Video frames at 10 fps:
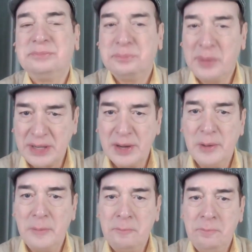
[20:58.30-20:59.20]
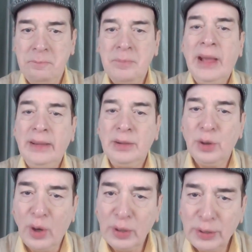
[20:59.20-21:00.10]
But you
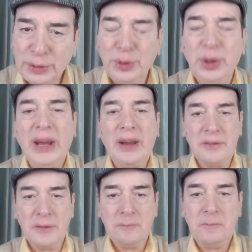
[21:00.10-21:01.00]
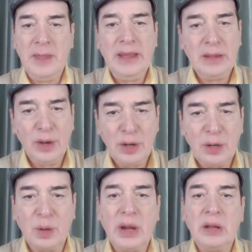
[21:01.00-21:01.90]
also have in your
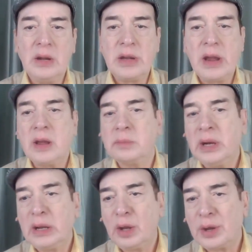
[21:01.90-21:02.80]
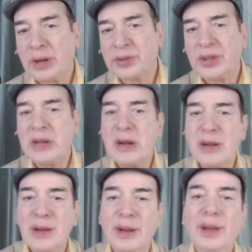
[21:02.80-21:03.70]
locality, among your extended